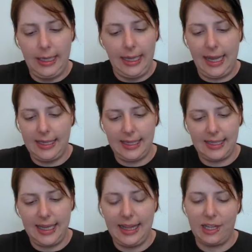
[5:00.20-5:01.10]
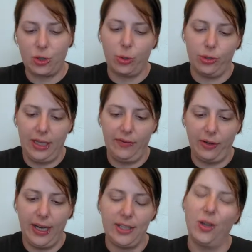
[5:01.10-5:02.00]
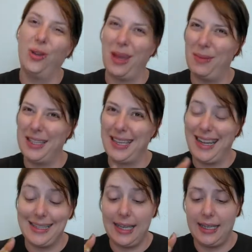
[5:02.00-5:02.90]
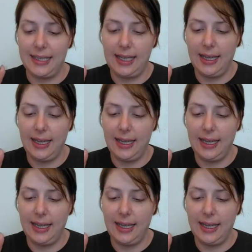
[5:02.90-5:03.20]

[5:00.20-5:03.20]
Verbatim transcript: Yeah, it doesn't say that's cruelty-free, so that means it isn't.